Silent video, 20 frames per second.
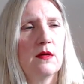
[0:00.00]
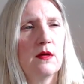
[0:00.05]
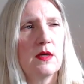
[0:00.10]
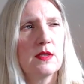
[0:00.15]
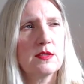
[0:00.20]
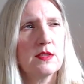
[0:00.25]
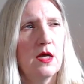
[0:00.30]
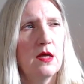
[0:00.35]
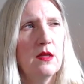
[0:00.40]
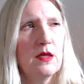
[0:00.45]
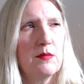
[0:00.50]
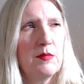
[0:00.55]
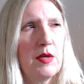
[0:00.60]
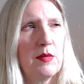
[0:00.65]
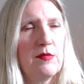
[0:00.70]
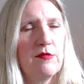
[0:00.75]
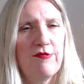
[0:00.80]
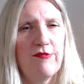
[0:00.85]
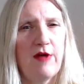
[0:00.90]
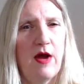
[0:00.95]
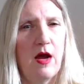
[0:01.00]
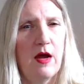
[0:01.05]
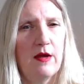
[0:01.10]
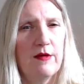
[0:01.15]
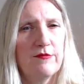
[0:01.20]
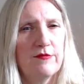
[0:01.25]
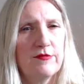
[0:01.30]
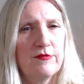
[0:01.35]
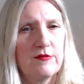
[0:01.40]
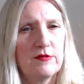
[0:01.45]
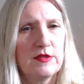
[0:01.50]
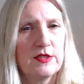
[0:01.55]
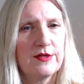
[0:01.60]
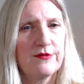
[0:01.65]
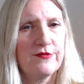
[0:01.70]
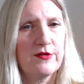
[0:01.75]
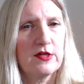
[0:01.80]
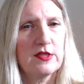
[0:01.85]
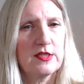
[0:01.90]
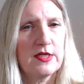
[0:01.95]
It's got like maybe five
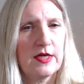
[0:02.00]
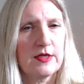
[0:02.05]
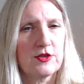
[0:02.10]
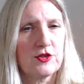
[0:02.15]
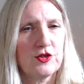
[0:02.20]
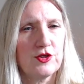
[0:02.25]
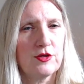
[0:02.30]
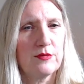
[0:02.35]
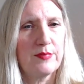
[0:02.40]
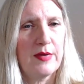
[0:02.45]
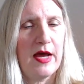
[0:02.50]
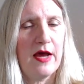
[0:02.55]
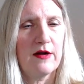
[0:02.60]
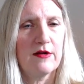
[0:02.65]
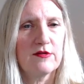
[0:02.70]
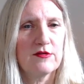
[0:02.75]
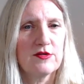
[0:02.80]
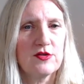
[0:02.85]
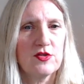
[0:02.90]
different textured patterns.